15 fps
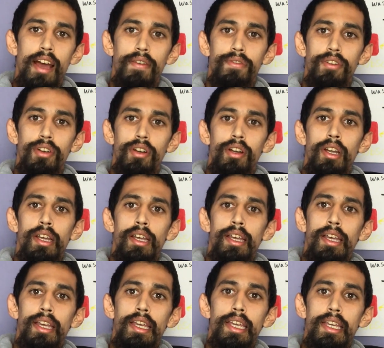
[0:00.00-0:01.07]
after
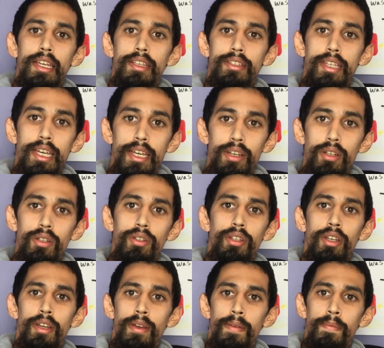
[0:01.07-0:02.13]
he is
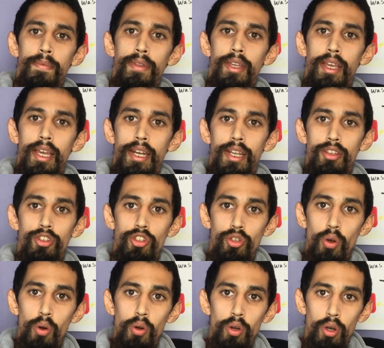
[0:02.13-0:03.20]
killed and his
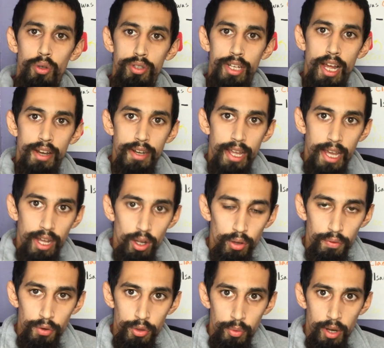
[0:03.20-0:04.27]
soul goes down to hell
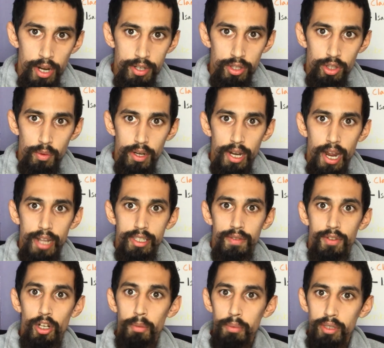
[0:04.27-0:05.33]
for 3 days and 3 nights. If
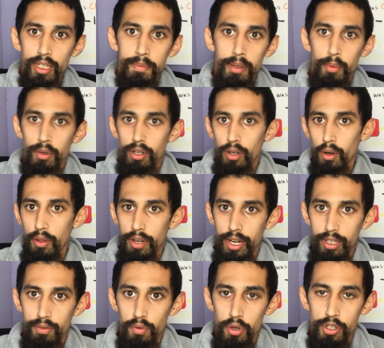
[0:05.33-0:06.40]
you don't believe me, we're going to go to the
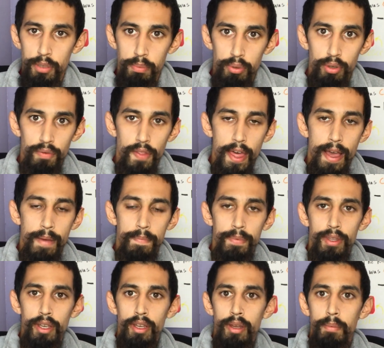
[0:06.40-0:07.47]
next verse to prove that.
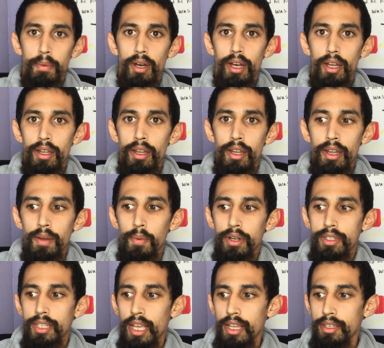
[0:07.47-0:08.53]
But when it
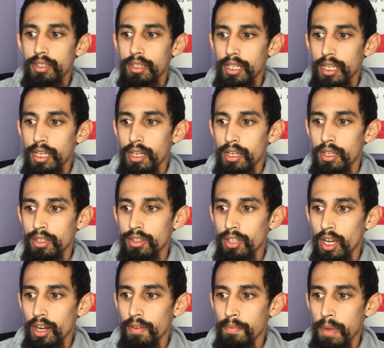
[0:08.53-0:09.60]
says the
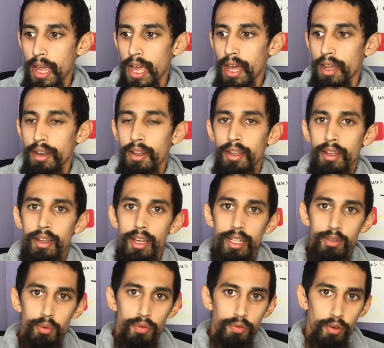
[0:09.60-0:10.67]
Son of Man,
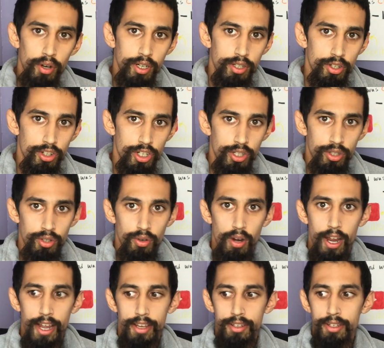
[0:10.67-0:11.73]
it's referring to Jesus
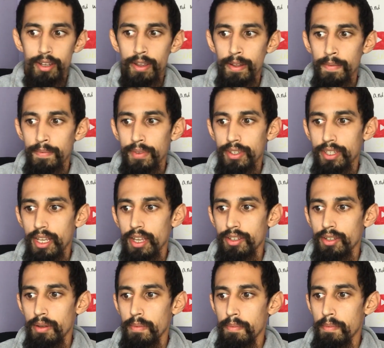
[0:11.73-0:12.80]
Christ. It says,